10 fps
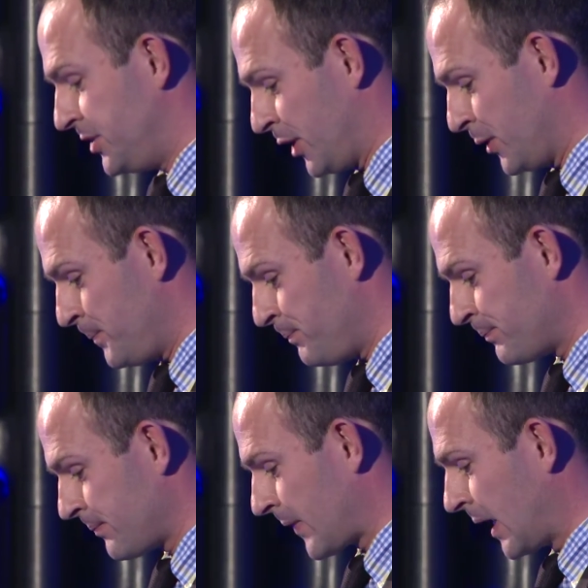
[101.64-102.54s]
What that
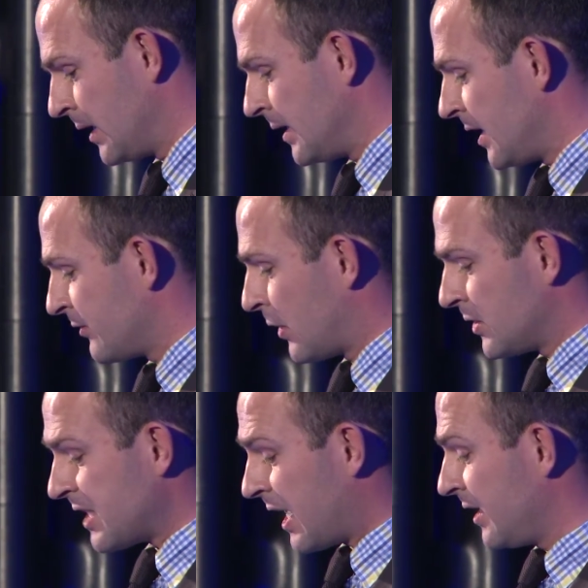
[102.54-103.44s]
means is we'll
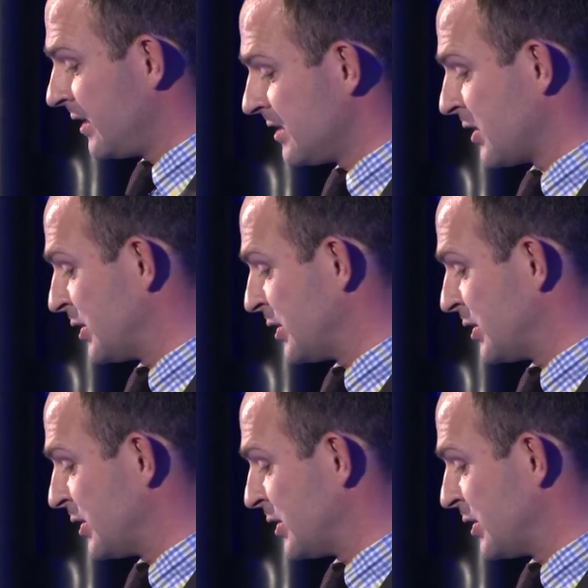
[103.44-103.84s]
be able to